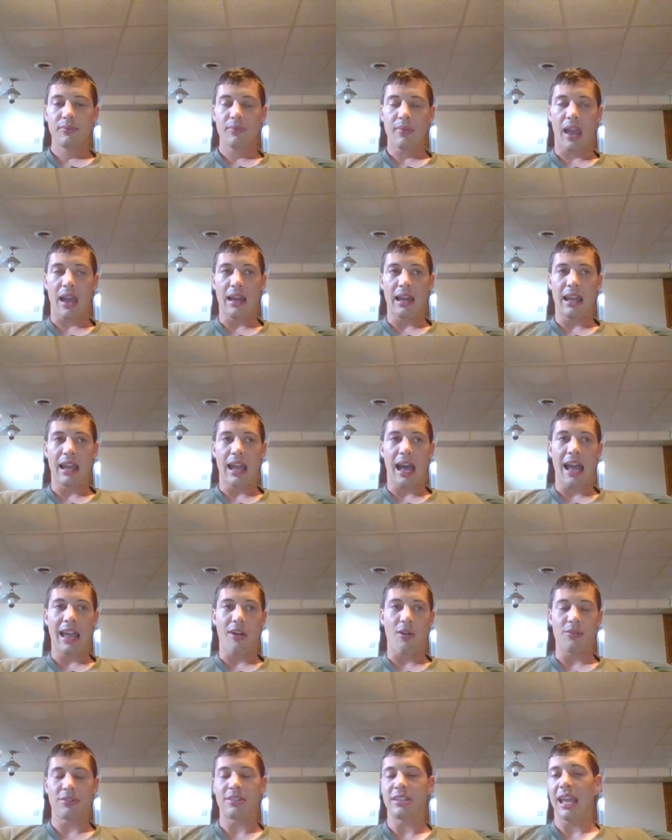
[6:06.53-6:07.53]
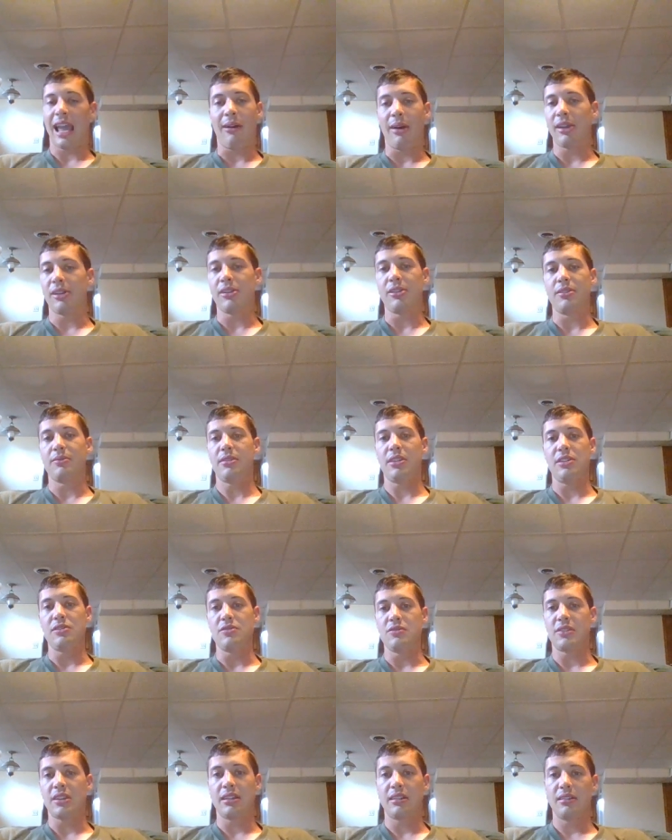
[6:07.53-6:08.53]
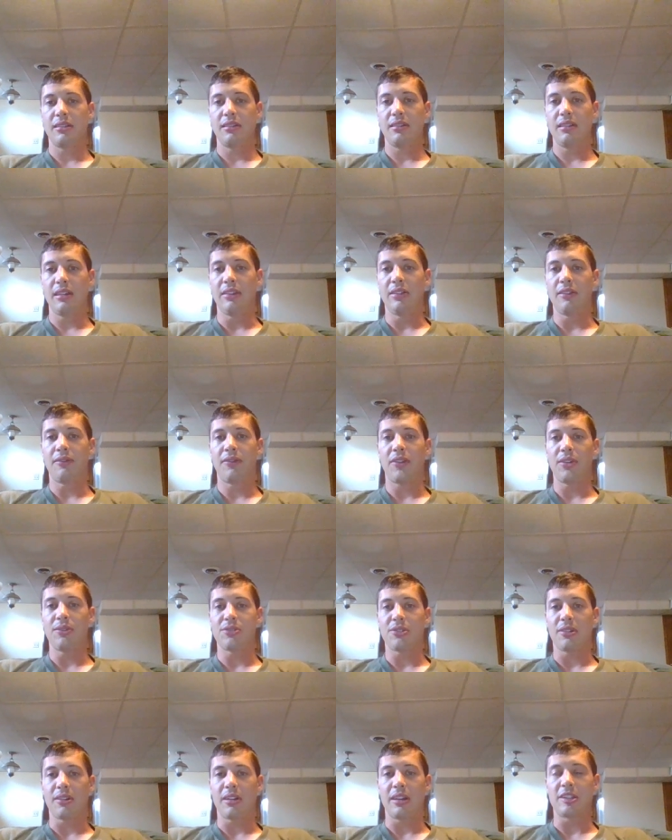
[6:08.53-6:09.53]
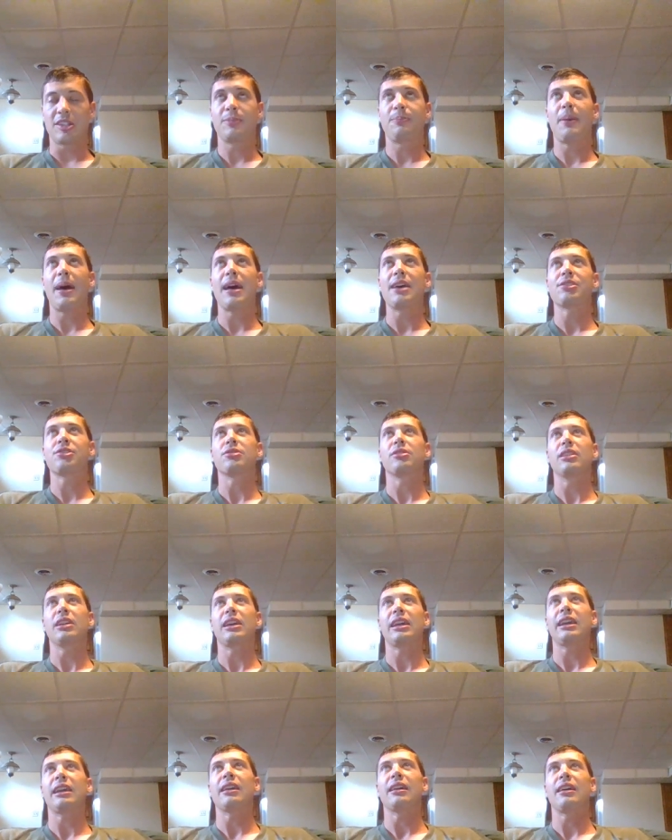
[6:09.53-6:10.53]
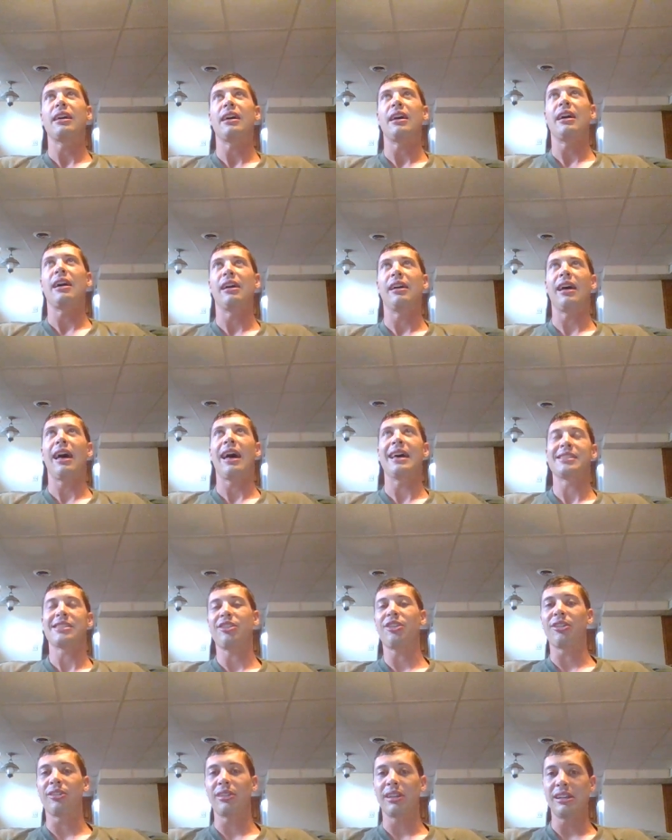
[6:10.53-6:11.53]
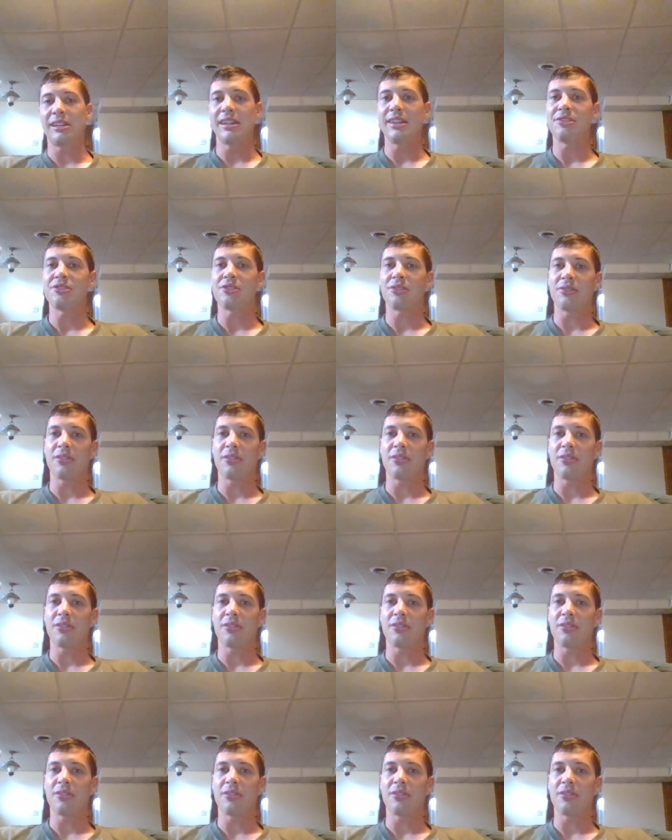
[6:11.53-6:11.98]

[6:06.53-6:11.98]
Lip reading: I don't see how I couldn't use it in the future, especially as an early teacher.